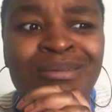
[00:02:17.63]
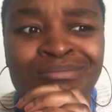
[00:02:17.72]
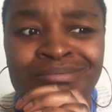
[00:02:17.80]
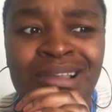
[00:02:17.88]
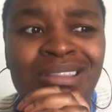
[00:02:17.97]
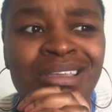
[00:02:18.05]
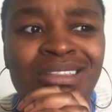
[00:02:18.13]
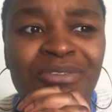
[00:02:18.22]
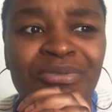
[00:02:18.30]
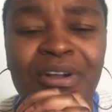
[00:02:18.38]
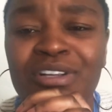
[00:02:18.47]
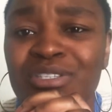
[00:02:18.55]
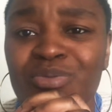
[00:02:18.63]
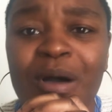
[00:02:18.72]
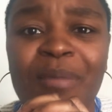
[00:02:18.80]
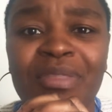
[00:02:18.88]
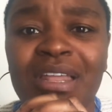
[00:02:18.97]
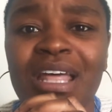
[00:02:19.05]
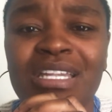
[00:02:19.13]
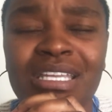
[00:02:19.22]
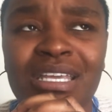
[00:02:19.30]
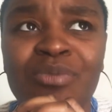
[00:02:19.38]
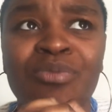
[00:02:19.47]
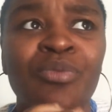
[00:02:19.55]
the first swap that I
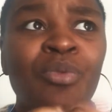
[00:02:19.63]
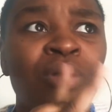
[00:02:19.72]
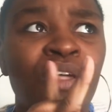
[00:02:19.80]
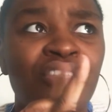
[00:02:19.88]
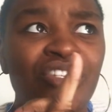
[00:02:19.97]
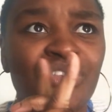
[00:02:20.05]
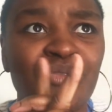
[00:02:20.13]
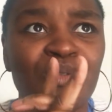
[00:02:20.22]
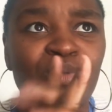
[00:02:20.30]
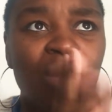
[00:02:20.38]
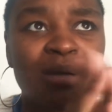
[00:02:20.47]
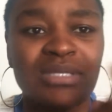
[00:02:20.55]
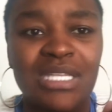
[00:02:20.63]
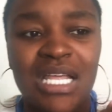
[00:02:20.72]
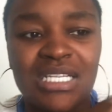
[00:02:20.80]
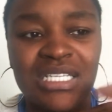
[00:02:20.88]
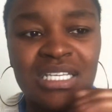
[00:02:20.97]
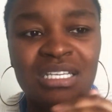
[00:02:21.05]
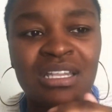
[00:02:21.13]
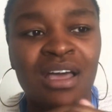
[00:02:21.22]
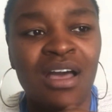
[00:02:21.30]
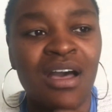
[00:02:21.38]
did, one of the 2 swaps that I did.